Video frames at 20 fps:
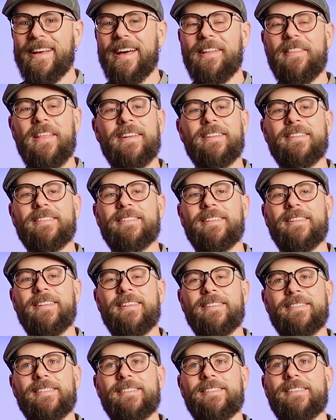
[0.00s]
And that doesn't
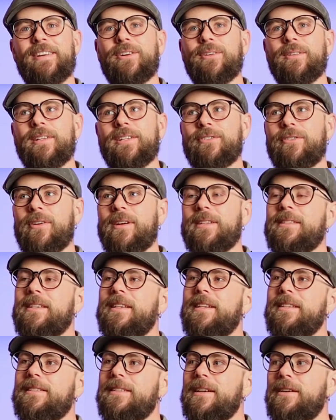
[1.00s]
necessarily
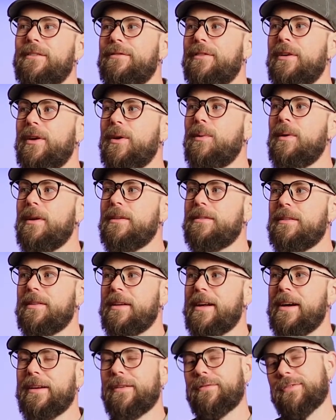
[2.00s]
translate itself very well to
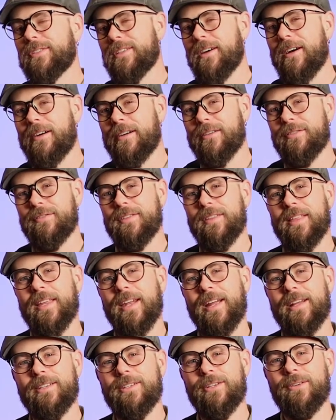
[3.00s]
the kind of photography
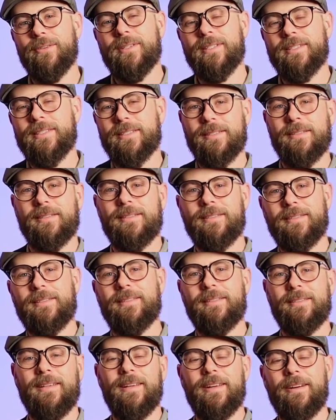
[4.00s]
that I do.
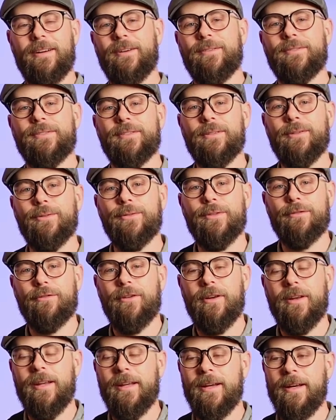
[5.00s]
It's, I don't know, it's a little
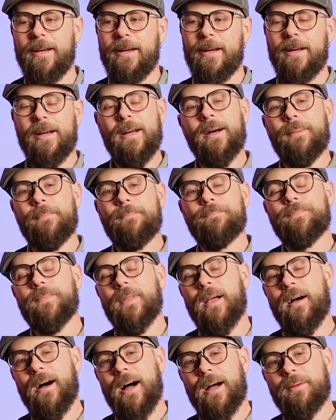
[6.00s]
different.
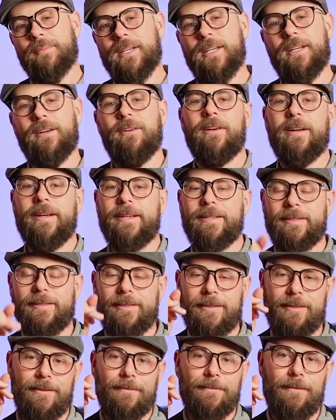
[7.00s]
I'm
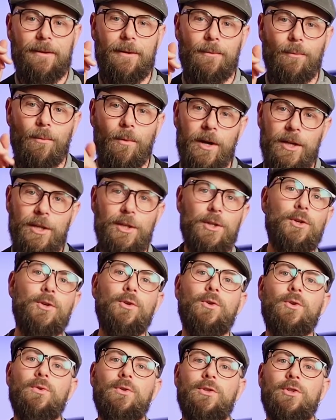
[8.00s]
curious what
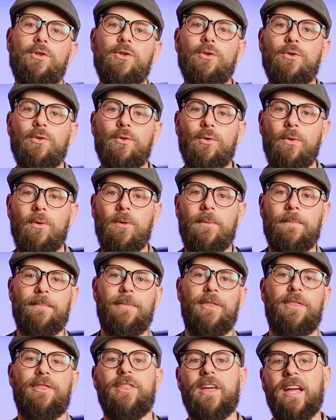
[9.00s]
you do
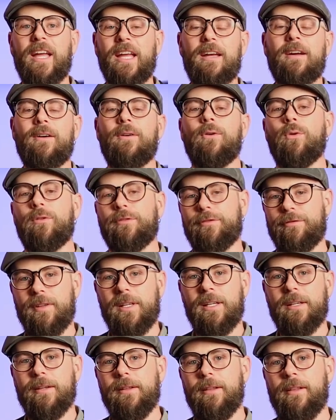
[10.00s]
think or
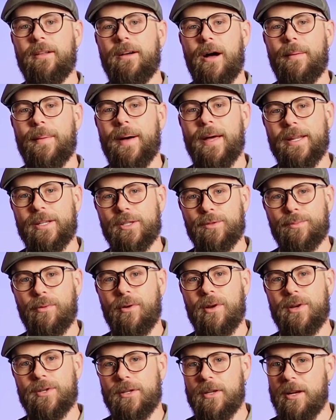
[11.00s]
feel about
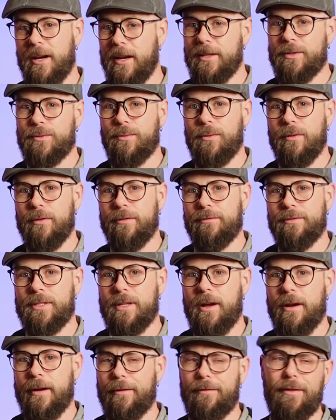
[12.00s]
inspiration and its role in
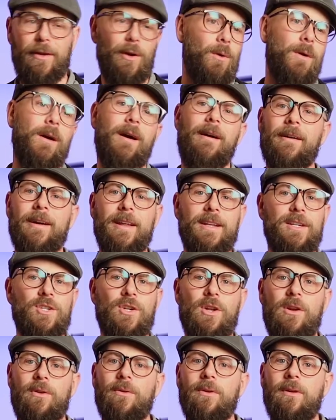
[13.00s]
photography or art in
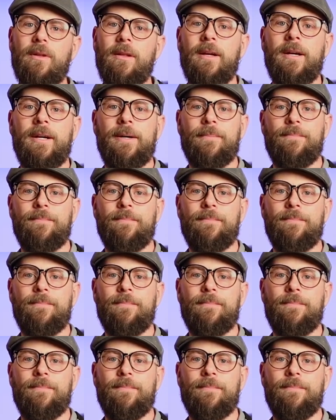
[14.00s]
general.